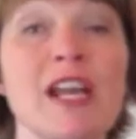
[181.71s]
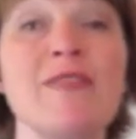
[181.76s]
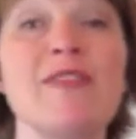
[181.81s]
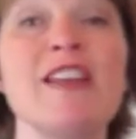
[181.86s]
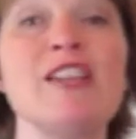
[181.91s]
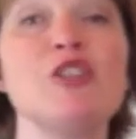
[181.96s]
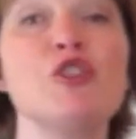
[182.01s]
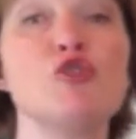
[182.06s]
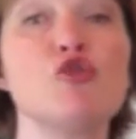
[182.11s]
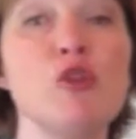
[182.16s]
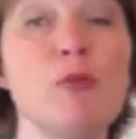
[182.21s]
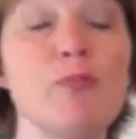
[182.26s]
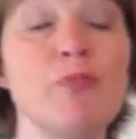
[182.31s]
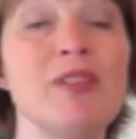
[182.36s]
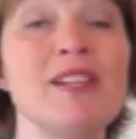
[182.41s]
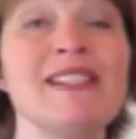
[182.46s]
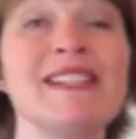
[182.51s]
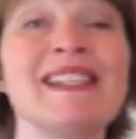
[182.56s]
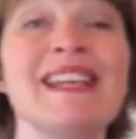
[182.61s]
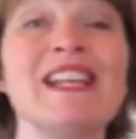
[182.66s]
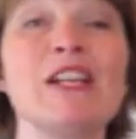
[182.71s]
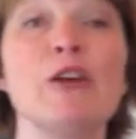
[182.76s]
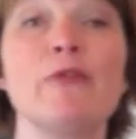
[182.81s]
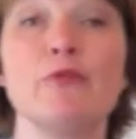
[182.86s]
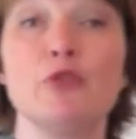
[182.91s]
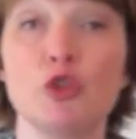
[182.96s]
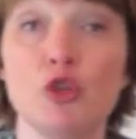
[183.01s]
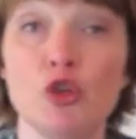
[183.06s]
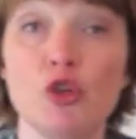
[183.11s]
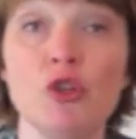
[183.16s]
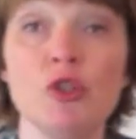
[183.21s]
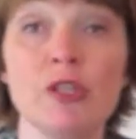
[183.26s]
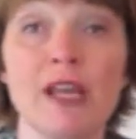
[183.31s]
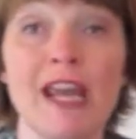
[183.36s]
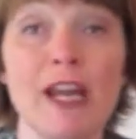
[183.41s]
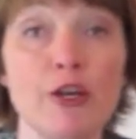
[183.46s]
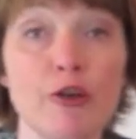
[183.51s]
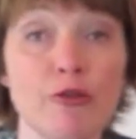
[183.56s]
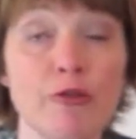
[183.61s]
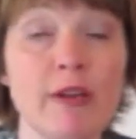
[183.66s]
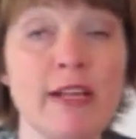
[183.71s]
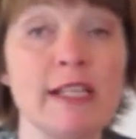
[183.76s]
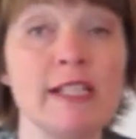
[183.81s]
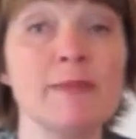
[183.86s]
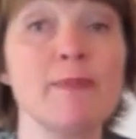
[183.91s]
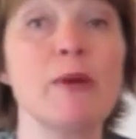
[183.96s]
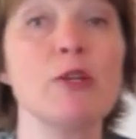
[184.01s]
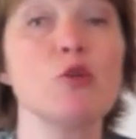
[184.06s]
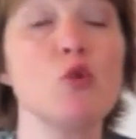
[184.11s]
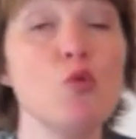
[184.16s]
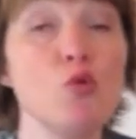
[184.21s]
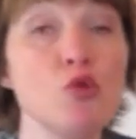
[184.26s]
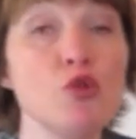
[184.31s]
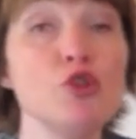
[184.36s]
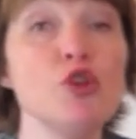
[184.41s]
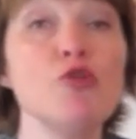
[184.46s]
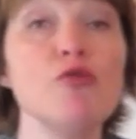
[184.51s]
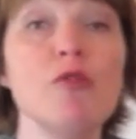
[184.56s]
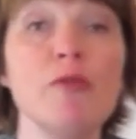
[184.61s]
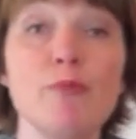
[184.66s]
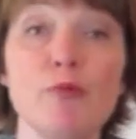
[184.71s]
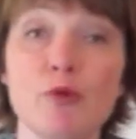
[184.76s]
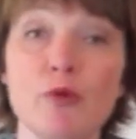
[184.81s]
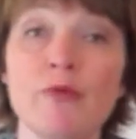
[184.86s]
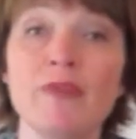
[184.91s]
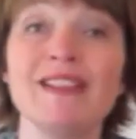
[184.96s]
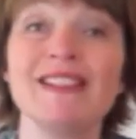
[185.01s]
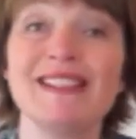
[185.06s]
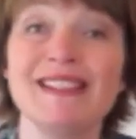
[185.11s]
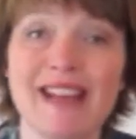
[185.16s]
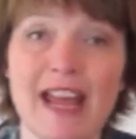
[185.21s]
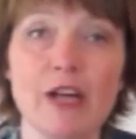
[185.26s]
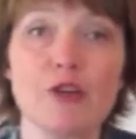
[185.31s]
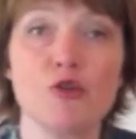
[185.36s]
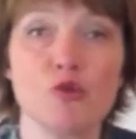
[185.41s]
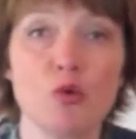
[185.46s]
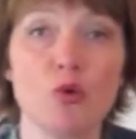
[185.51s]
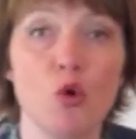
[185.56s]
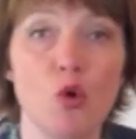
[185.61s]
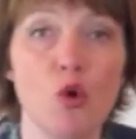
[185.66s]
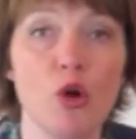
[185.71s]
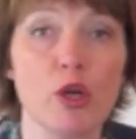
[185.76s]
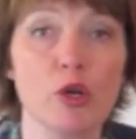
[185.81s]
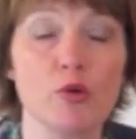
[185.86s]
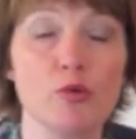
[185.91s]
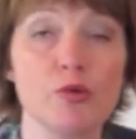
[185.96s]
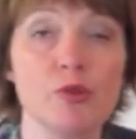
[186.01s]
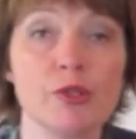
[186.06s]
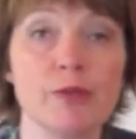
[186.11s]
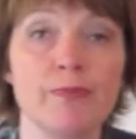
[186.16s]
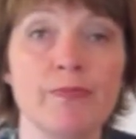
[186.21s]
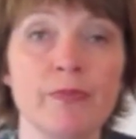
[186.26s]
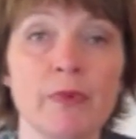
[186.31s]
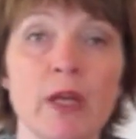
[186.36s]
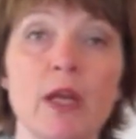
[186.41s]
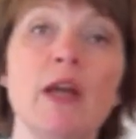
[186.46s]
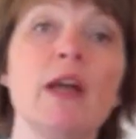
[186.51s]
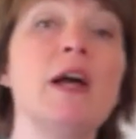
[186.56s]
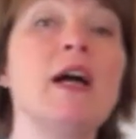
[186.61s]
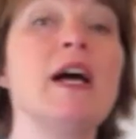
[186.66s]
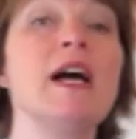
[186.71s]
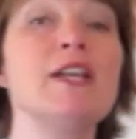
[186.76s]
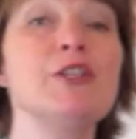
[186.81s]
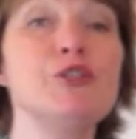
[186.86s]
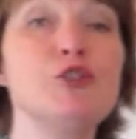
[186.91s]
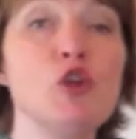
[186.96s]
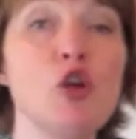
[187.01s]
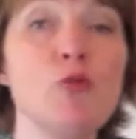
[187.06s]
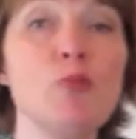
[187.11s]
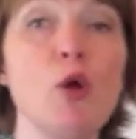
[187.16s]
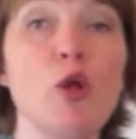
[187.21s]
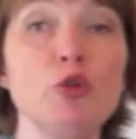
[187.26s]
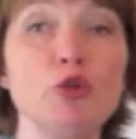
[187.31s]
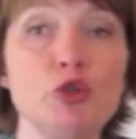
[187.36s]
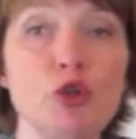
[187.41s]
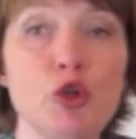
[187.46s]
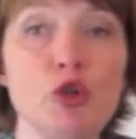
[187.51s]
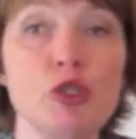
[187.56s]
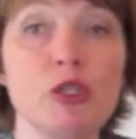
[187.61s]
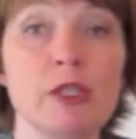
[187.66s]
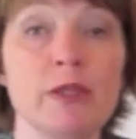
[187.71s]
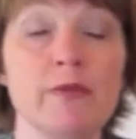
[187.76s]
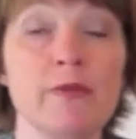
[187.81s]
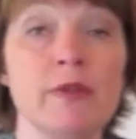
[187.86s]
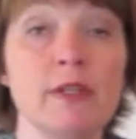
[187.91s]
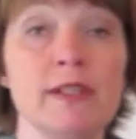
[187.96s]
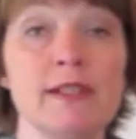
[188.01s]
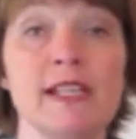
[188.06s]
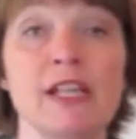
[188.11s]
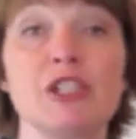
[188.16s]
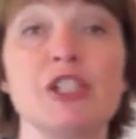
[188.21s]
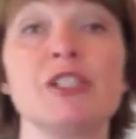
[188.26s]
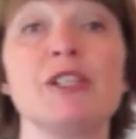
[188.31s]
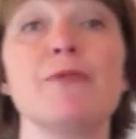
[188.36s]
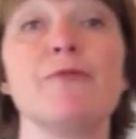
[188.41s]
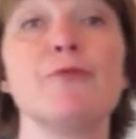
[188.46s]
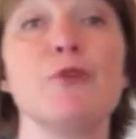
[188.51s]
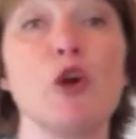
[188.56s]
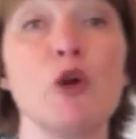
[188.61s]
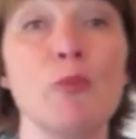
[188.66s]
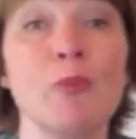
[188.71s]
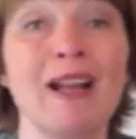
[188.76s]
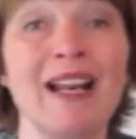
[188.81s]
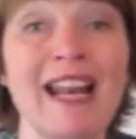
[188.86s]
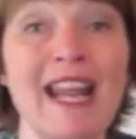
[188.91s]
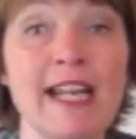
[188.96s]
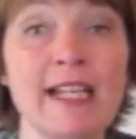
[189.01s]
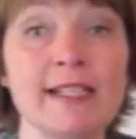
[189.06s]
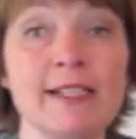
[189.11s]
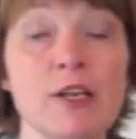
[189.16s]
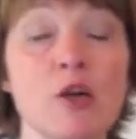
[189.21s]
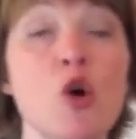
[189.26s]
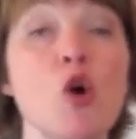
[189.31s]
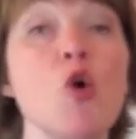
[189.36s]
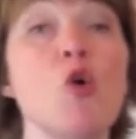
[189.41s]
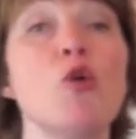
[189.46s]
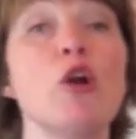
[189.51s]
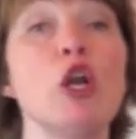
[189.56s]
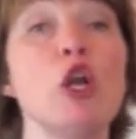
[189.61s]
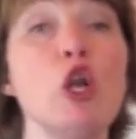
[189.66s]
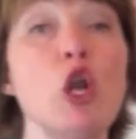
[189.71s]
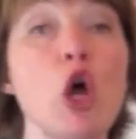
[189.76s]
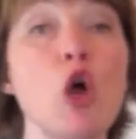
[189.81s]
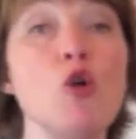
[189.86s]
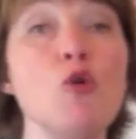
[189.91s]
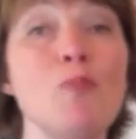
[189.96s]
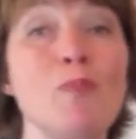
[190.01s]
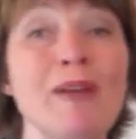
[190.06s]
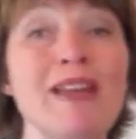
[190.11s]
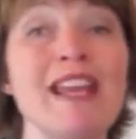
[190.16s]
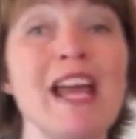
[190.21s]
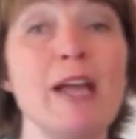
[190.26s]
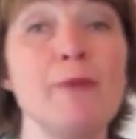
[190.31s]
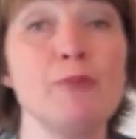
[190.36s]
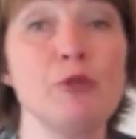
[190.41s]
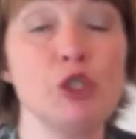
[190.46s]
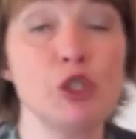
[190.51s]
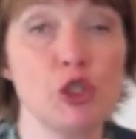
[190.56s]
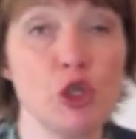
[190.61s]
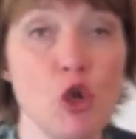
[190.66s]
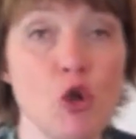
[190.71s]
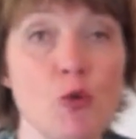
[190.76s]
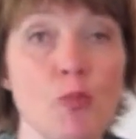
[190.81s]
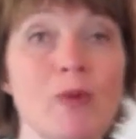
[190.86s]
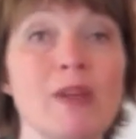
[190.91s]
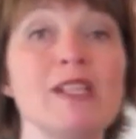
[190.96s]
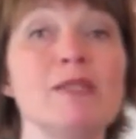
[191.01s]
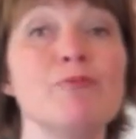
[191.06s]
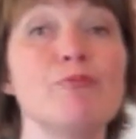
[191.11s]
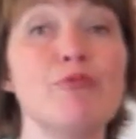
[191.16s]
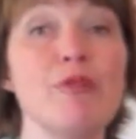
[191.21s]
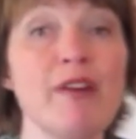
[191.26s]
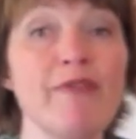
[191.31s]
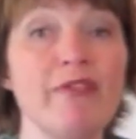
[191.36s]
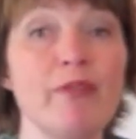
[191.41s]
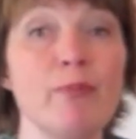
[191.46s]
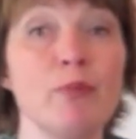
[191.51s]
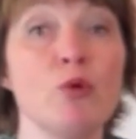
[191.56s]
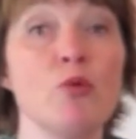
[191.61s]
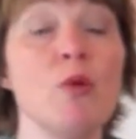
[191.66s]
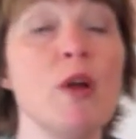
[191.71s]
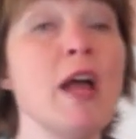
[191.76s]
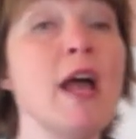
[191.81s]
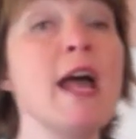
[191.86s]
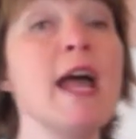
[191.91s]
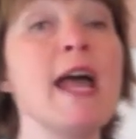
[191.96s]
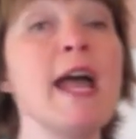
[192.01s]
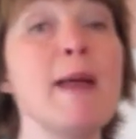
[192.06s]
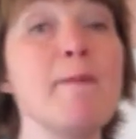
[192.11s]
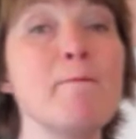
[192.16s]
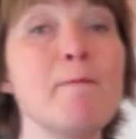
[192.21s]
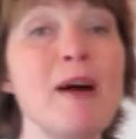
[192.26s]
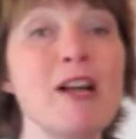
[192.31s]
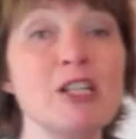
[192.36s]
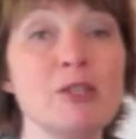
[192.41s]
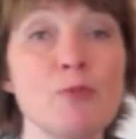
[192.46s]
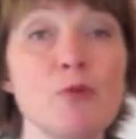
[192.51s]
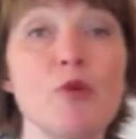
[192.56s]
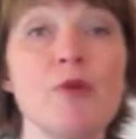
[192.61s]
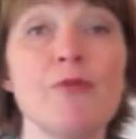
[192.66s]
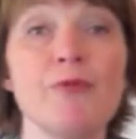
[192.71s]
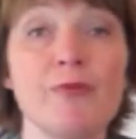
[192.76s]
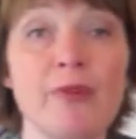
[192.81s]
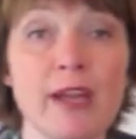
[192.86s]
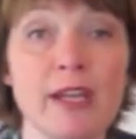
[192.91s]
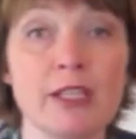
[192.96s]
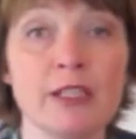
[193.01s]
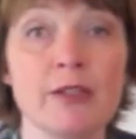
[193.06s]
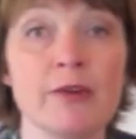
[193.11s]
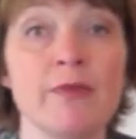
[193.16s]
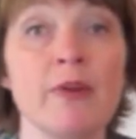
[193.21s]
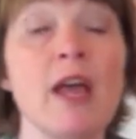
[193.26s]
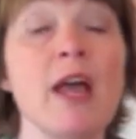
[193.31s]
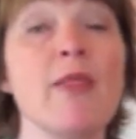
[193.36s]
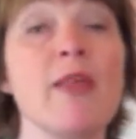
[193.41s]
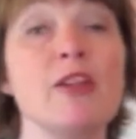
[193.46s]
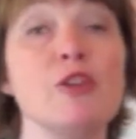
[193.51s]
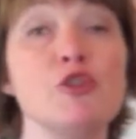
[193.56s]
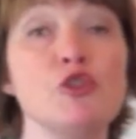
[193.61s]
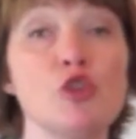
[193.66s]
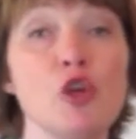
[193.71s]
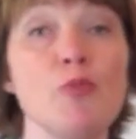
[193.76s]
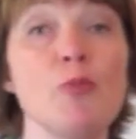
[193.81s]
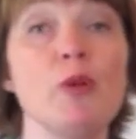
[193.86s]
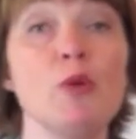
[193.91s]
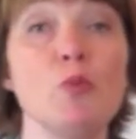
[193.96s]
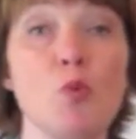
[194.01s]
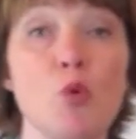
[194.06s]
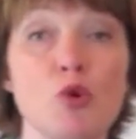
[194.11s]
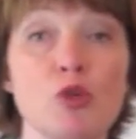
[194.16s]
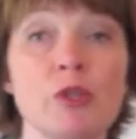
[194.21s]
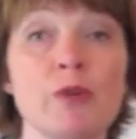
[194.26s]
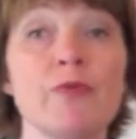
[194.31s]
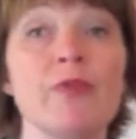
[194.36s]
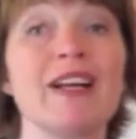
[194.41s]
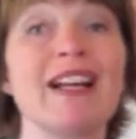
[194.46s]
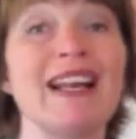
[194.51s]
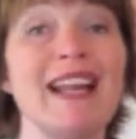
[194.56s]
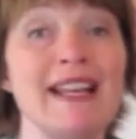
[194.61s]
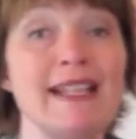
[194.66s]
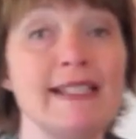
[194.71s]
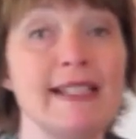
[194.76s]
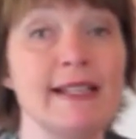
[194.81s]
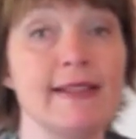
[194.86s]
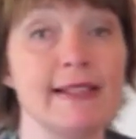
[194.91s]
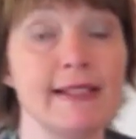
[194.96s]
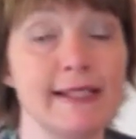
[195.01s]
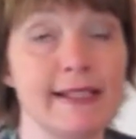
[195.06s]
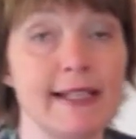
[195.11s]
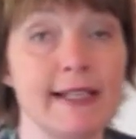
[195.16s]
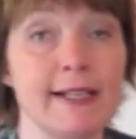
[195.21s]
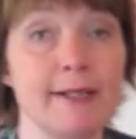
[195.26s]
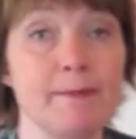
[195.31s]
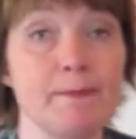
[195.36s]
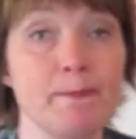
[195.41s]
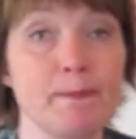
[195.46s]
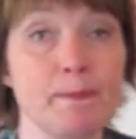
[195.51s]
and they strip the skin of dirt and grease but also remove its natural oils. A soap alternative, such as a foam cleanser or a low pH soap, is preferable and much more effective than soap and water for cleansing the skin.